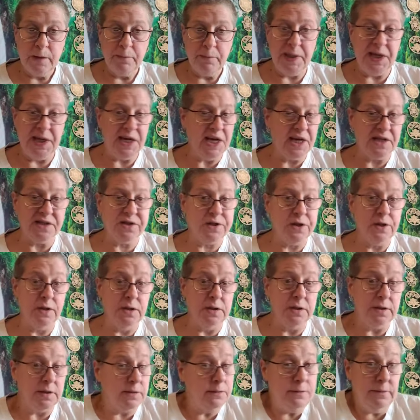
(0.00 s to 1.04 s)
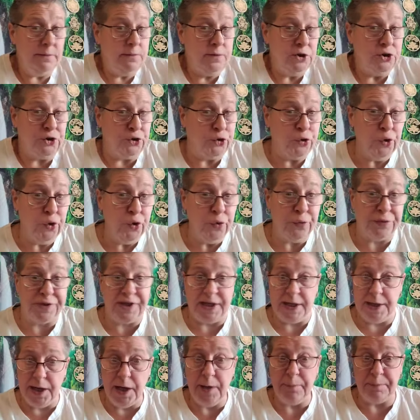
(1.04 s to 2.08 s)
Because the truth
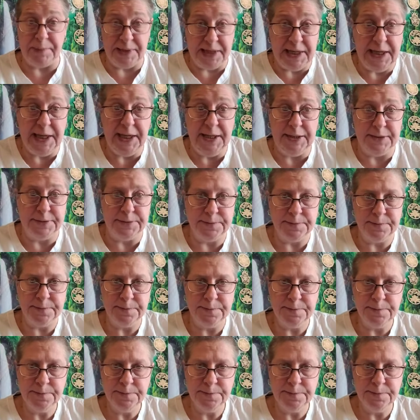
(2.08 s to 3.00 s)
cannot be hidden